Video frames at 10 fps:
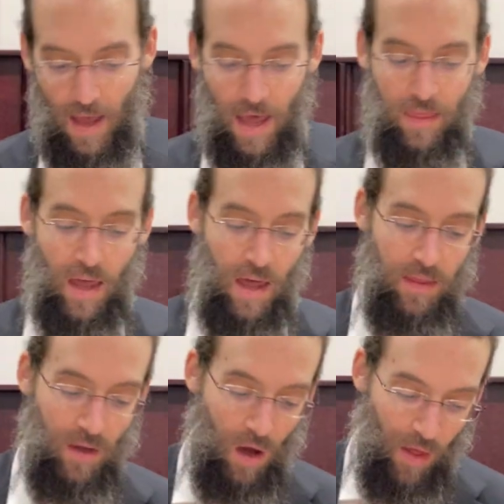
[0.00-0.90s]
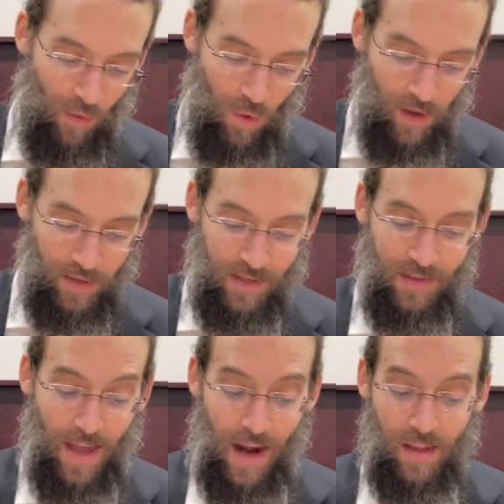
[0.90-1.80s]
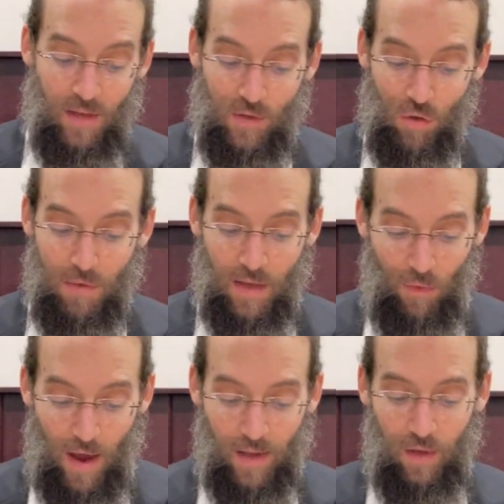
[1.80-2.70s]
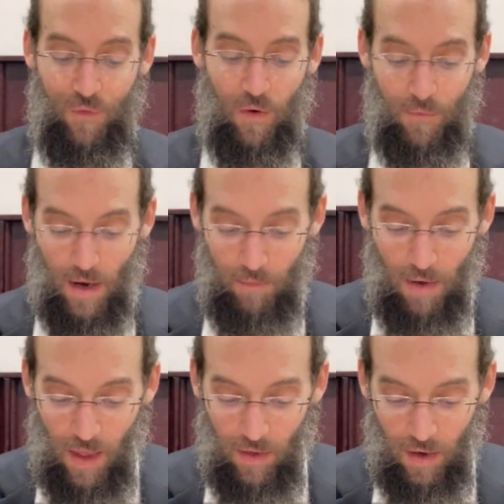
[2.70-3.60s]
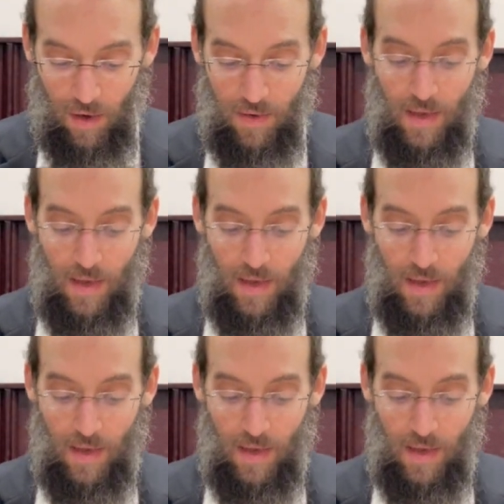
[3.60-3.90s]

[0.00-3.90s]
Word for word: and then the other one is getting the ksuba directly from their mother,